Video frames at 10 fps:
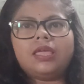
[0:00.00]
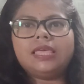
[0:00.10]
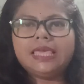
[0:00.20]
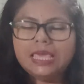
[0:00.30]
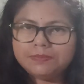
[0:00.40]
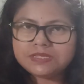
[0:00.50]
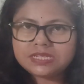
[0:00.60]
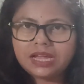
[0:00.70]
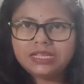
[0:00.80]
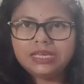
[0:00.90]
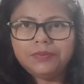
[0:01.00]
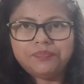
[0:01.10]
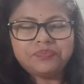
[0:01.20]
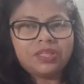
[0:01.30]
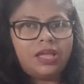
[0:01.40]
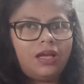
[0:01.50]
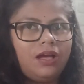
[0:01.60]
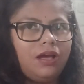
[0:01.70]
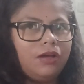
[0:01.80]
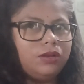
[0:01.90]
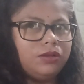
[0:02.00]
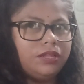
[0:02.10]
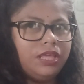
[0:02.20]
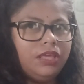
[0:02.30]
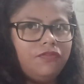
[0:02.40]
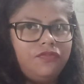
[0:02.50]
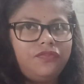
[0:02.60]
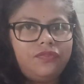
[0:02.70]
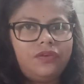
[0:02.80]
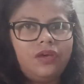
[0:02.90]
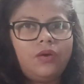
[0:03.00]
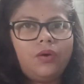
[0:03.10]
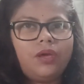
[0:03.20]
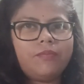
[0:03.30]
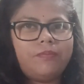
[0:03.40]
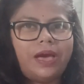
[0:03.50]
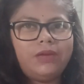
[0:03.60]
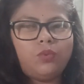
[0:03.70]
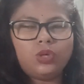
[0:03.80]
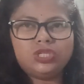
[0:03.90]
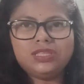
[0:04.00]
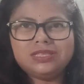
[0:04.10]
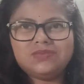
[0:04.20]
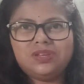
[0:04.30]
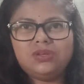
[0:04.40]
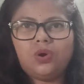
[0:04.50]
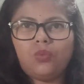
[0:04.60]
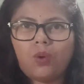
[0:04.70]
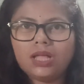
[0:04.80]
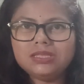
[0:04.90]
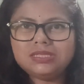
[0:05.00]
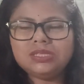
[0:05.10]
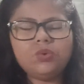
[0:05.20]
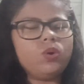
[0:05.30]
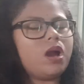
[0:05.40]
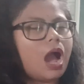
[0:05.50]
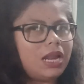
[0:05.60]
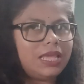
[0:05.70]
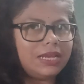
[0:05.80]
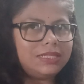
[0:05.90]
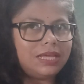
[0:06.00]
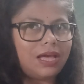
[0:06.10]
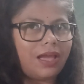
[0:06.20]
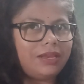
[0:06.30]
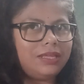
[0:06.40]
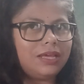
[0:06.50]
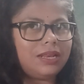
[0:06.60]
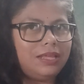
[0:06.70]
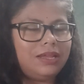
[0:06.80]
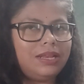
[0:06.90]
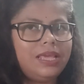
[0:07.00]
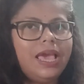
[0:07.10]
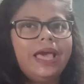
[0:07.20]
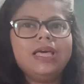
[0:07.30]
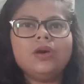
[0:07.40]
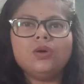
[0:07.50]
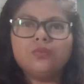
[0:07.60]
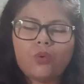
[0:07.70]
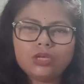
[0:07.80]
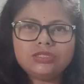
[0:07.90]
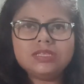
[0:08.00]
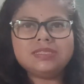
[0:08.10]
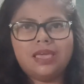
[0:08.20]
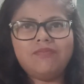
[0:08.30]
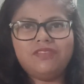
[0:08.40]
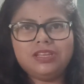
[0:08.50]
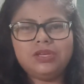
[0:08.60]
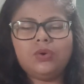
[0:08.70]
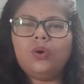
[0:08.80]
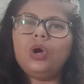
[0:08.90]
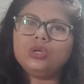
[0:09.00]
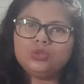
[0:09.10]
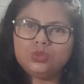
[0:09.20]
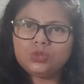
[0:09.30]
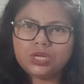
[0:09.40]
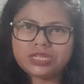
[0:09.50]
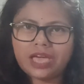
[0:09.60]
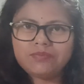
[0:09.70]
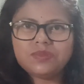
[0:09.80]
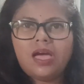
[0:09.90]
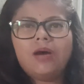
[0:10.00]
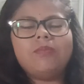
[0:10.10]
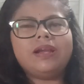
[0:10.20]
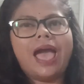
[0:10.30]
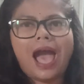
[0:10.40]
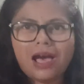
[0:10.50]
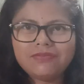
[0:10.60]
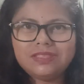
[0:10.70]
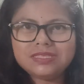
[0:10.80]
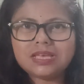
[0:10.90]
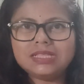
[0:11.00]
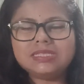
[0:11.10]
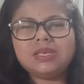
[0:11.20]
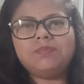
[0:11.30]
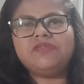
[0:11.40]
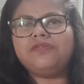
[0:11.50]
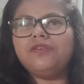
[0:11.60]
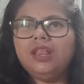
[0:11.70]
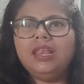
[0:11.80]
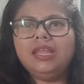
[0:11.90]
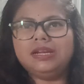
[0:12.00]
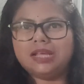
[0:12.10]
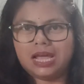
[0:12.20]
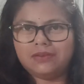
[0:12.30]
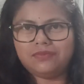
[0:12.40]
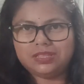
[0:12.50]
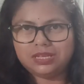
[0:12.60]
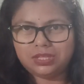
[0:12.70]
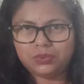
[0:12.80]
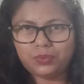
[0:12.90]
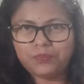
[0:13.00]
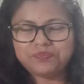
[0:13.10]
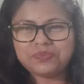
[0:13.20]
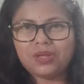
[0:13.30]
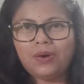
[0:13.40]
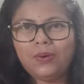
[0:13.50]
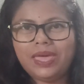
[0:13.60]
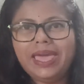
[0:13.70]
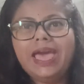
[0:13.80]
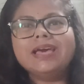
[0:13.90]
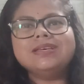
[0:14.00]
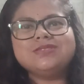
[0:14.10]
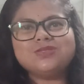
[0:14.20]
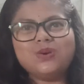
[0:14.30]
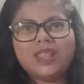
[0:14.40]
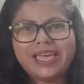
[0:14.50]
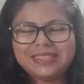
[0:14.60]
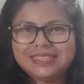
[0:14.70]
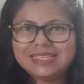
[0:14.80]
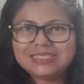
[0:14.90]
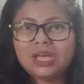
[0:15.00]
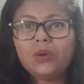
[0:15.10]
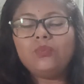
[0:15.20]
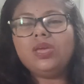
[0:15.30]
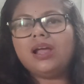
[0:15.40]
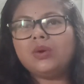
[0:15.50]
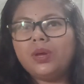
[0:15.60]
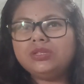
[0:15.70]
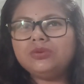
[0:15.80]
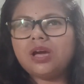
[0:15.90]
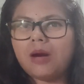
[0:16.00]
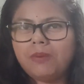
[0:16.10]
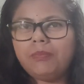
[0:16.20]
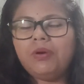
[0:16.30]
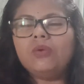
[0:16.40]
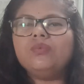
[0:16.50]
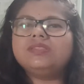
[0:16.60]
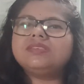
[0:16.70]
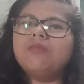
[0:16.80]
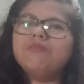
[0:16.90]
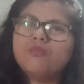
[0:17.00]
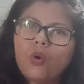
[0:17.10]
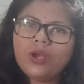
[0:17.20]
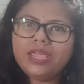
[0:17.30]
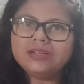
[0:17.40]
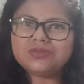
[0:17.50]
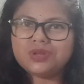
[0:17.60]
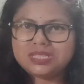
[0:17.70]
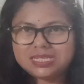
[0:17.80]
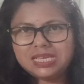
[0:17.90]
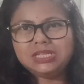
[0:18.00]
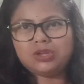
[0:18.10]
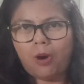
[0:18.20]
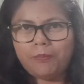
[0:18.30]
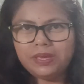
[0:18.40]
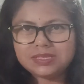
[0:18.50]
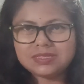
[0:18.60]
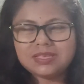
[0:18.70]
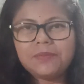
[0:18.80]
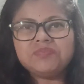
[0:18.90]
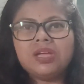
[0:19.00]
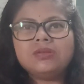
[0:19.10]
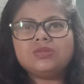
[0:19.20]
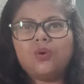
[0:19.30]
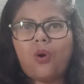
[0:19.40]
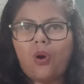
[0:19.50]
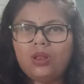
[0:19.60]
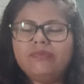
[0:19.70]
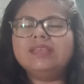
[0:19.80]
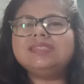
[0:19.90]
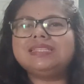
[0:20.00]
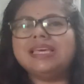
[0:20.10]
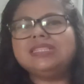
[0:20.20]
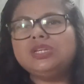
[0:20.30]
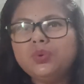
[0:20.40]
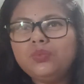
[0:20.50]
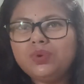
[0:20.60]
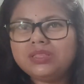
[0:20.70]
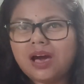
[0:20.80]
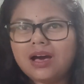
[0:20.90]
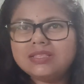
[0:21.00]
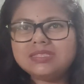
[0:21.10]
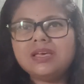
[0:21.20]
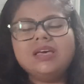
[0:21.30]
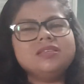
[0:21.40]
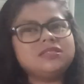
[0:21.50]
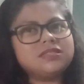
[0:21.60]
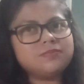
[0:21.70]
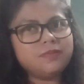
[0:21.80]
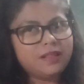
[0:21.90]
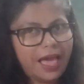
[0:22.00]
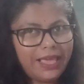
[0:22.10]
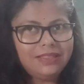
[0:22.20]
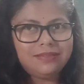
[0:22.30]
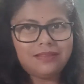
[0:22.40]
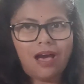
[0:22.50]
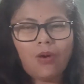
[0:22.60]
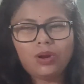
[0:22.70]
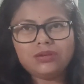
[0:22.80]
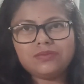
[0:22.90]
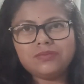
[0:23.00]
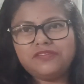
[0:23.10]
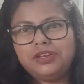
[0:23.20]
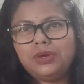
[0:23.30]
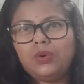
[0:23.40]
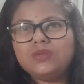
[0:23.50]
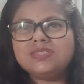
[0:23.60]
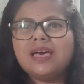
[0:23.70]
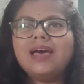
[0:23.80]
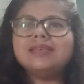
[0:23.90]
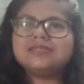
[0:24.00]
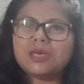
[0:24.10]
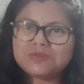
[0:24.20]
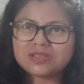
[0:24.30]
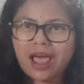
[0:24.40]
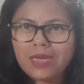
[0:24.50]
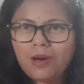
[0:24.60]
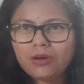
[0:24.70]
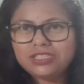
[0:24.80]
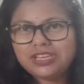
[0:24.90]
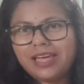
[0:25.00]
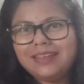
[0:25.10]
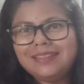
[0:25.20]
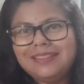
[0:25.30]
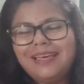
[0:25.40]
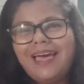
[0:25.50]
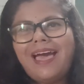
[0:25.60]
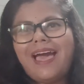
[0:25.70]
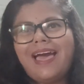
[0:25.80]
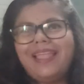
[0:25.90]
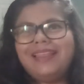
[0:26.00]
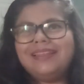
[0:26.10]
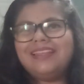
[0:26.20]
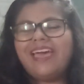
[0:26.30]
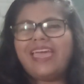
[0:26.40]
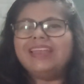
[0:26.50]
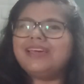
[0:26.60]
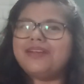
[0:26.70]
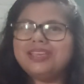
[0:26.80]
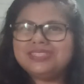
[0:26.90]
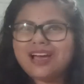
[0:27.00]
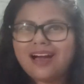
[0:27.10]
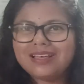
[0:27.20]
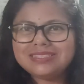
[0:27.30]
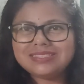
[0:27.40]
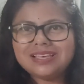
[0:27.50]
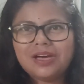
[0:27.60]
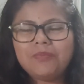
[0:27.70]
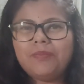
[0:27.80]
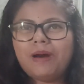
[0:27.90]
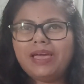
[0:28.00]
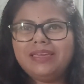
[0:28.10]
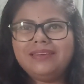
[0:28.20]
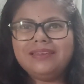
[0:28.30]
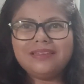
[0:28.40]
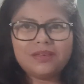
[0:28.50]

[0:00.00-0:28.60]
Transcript: Keep studying. If by watching this video once you can't get the idea clearly, watch the same video 2-3 times, but have this concept fully done within you. Okay, so like this we are going to come up with some more interesting topics. So always stay tuned with us, like our videos, subscribe our channel, and encourage us by